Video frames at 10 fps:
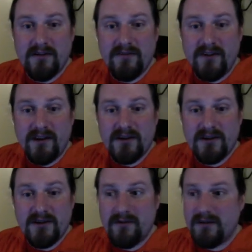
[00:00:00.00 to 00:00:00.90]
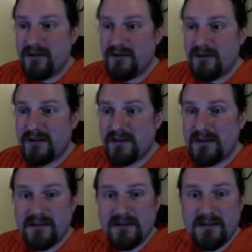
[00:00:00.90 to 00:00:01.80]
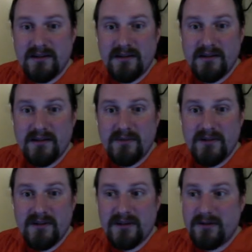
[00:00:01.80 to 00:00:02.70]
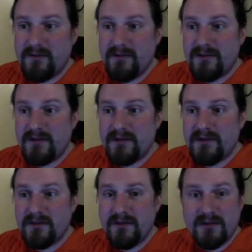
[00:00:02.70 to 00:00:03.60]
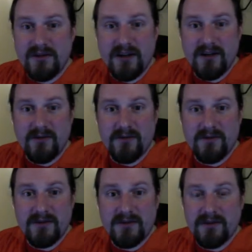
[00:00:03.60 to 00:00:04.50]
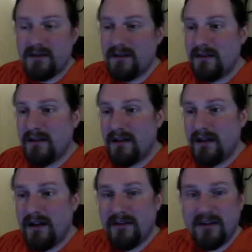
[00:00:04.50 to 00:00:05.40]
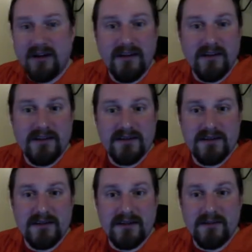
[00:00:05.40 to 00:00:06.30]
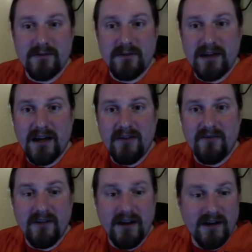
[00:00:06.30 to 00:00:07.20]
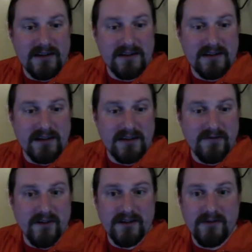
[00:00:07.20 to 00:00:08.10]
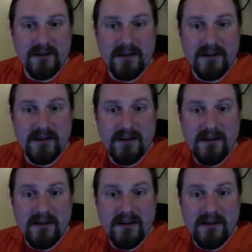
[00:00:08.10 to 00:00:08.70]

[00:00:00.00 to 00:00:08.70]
fine-tune and adjust the midtones and the shadows and the highlights until we have a satisfactory